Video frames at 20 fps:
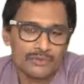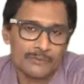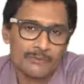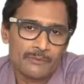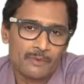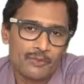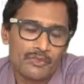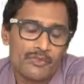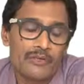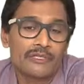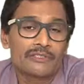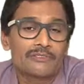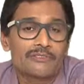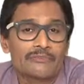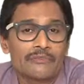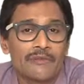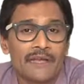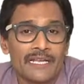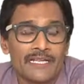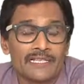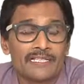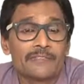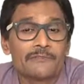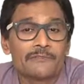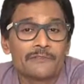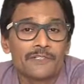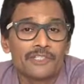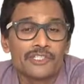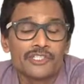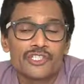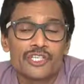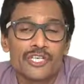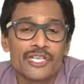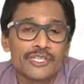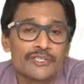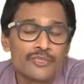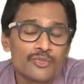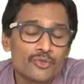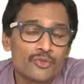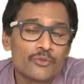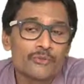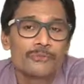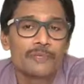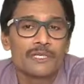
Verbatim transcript: Suppose you have to find, differentiate two